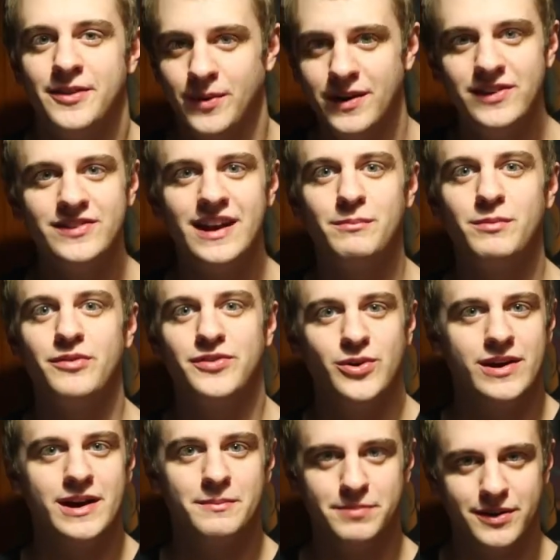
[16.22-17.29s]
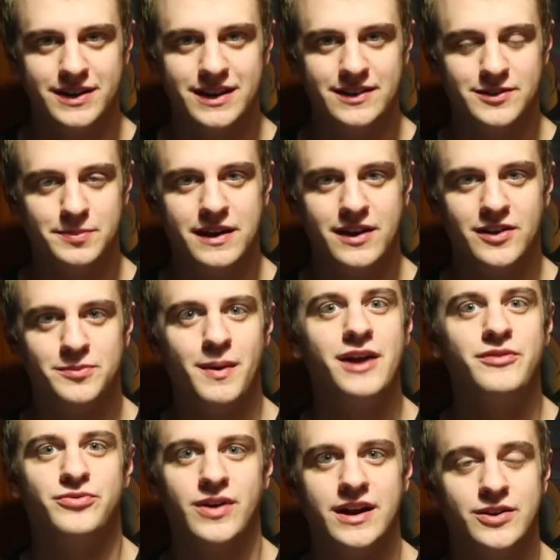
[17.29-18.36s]
The reason I'm reviewing a book is because
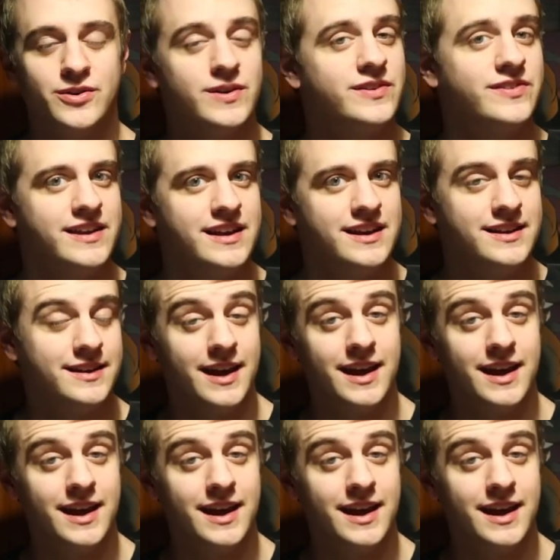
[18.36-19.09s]
my friend Christine,